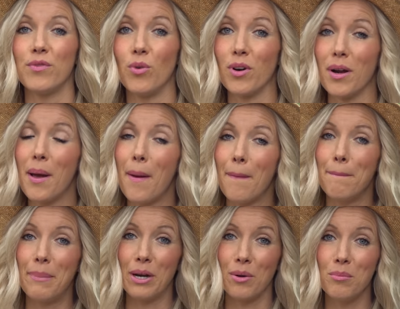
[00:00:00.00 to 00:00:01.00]
for
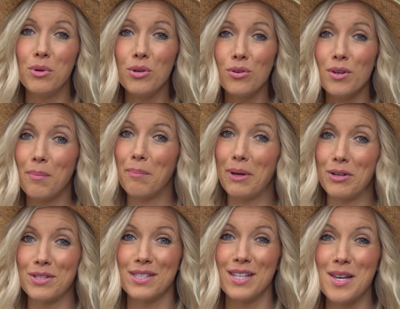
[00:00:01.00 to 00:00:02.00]
better mood, better
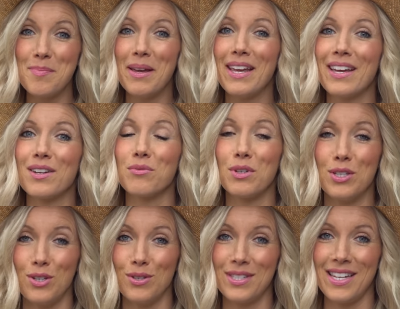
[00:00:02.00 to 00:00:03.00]
sleep, and
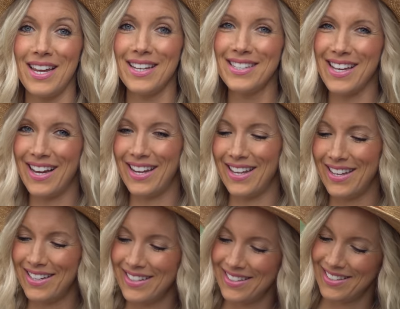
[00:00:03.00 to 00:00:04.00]
reduced anxiety.